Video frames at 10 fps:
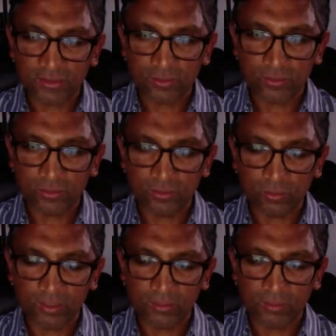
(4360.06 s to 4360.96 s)
to
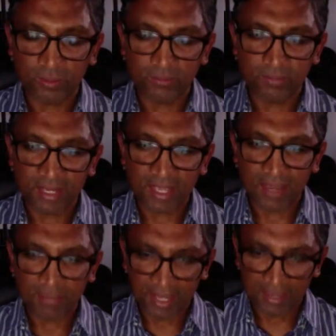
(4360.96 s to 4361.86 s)
what, what may ha-
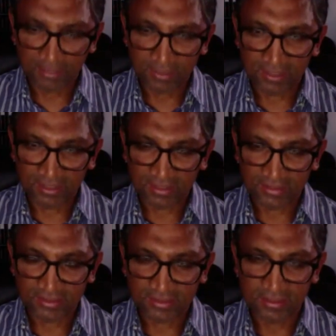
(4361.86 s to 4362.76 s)
be happening
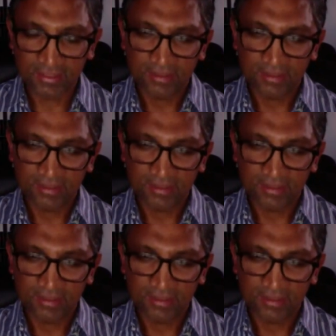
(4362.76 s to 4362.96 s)
is